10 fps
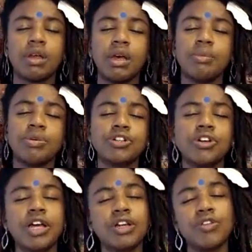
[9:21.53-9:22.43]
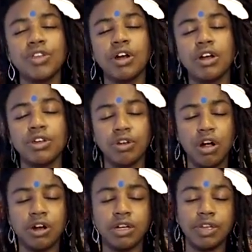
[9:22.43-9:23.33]
And put your hand over your
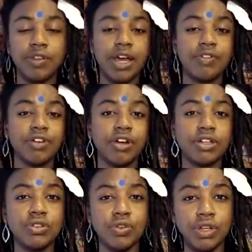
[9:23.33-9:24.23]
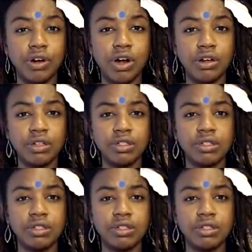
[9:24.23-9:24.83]
heart, and they have their hands over their heart.